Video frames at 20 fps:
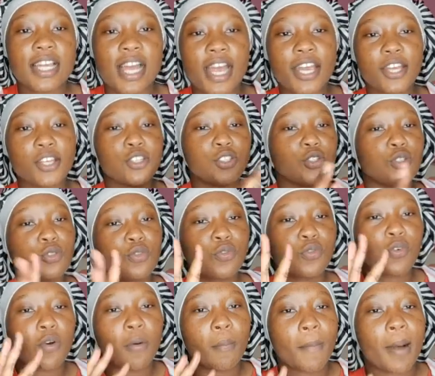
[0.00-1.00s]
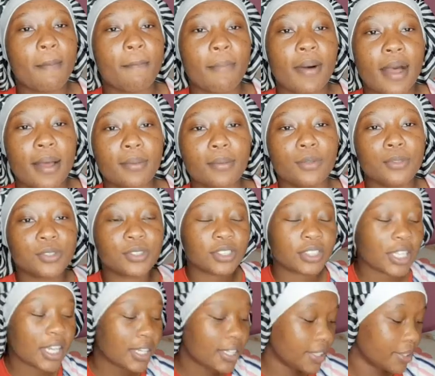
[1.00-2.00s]
I use for my Bible
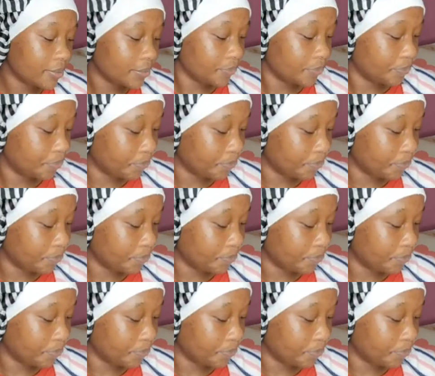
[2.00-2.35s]
study,